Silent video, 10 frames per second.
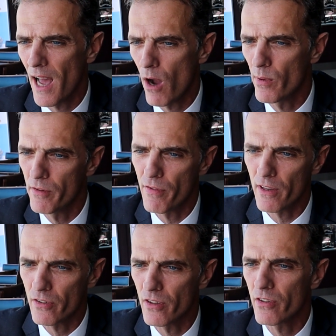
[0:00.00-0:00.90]
how
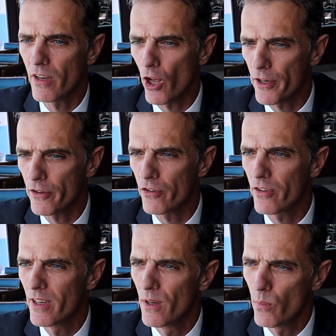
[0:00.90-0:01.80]
investors and others
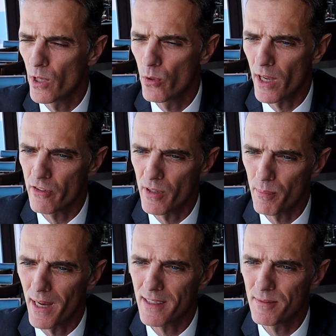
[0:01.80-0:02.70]
will look at Sint
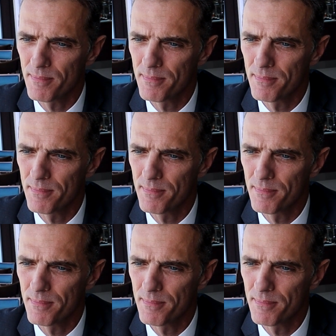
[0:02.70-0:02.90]
Maarten.